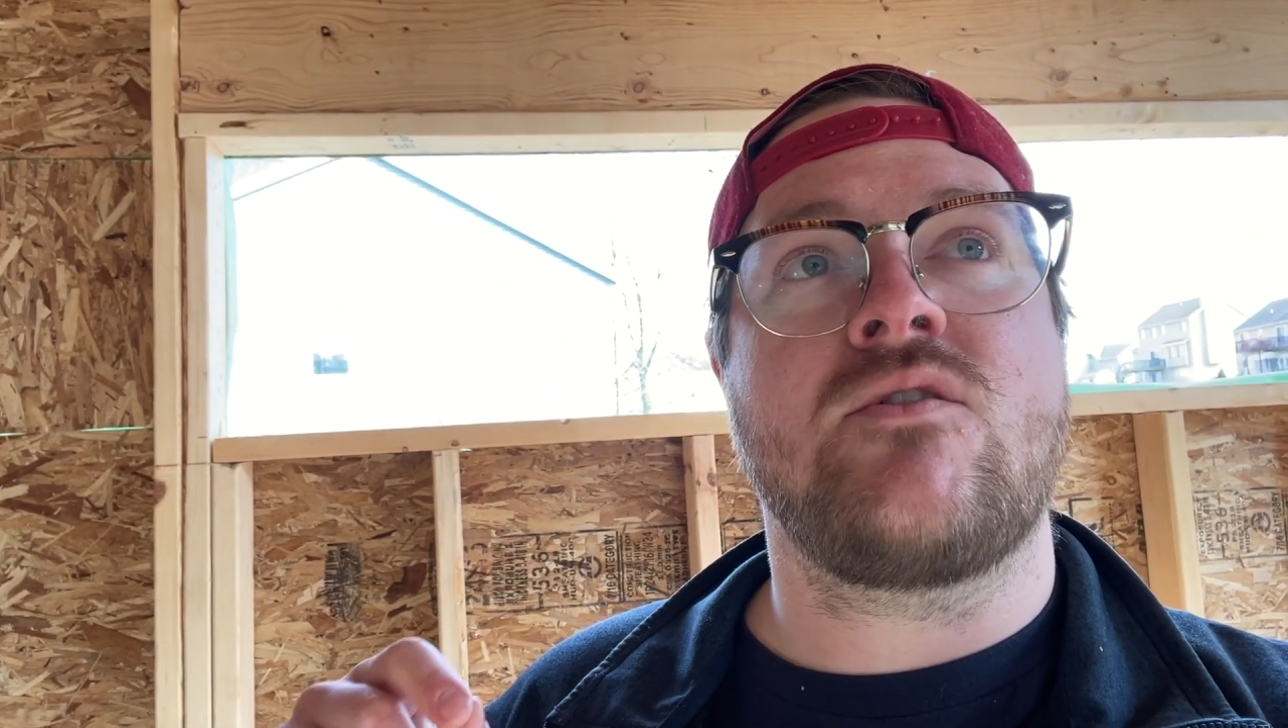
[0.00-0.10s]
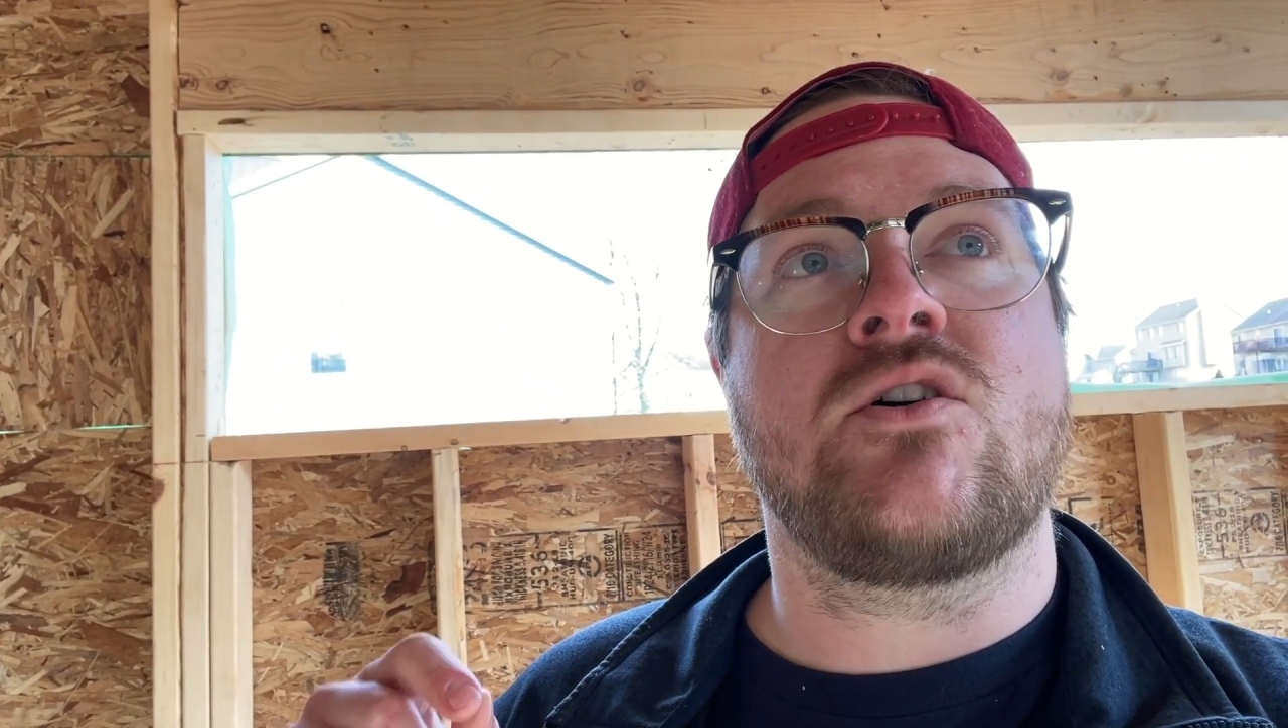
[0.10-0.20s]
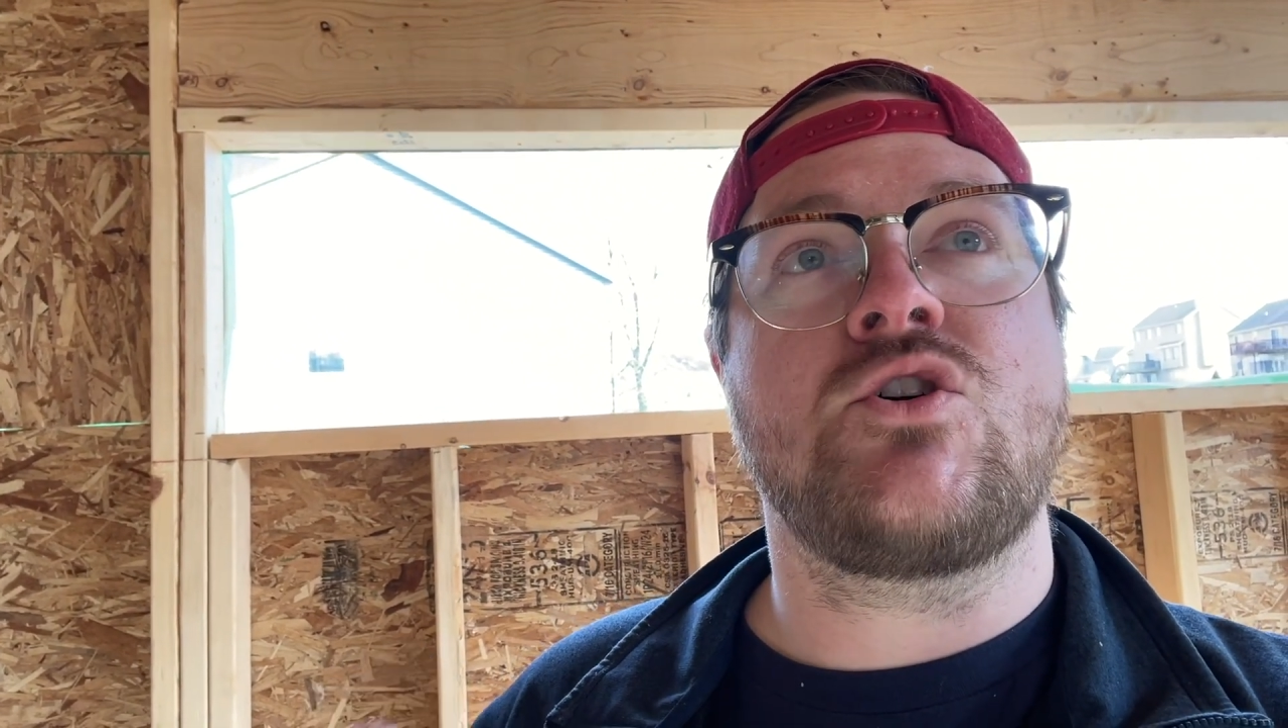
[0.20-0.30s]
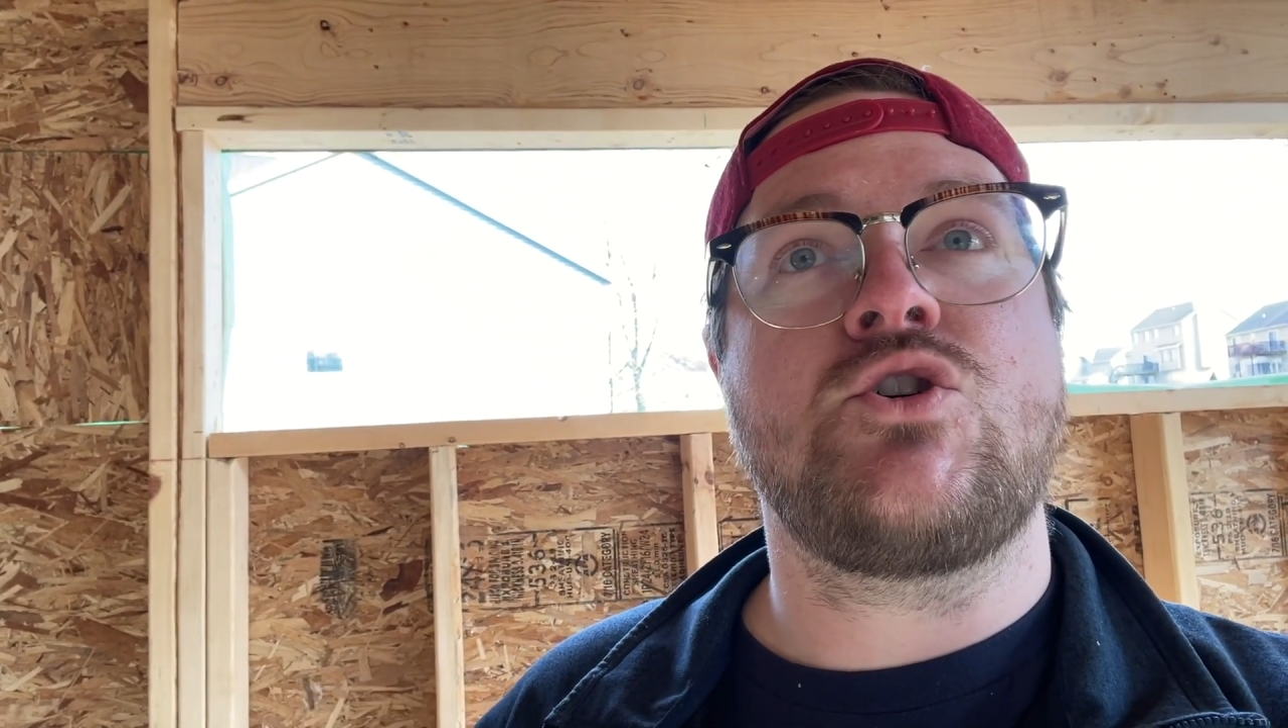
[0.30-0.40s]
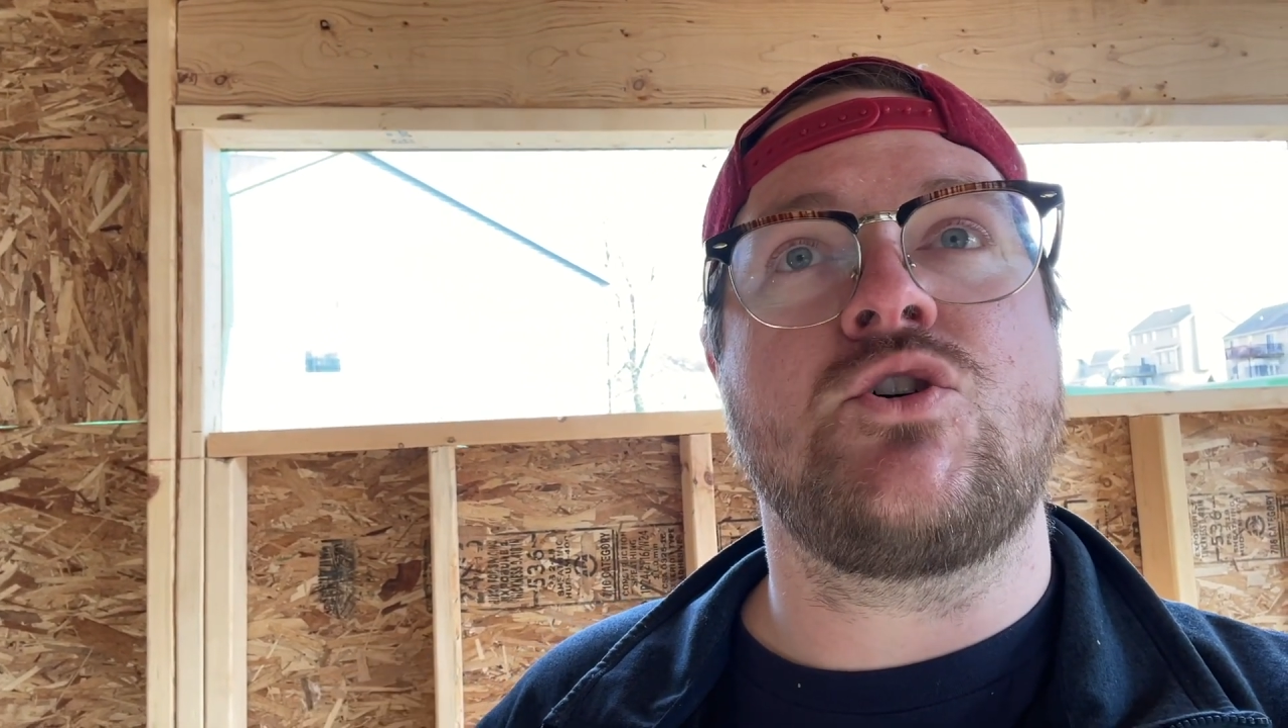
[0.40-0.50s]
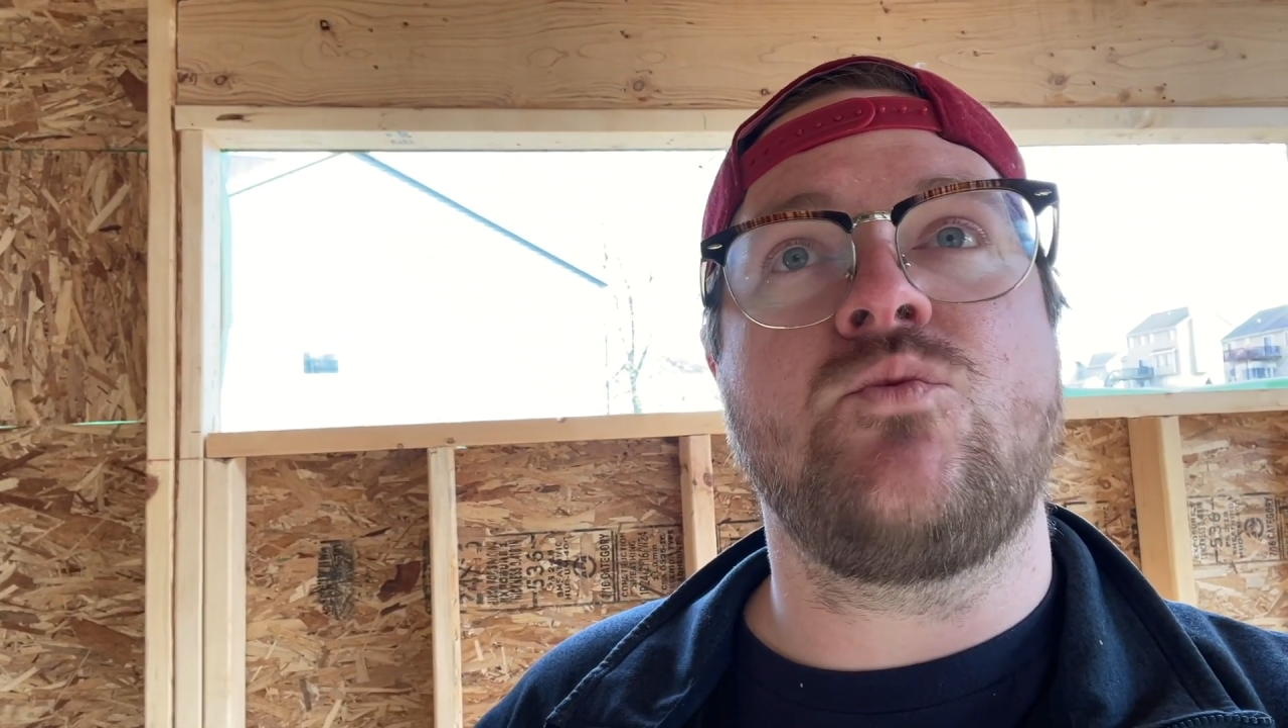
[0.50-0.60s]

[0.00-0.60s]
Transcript: a good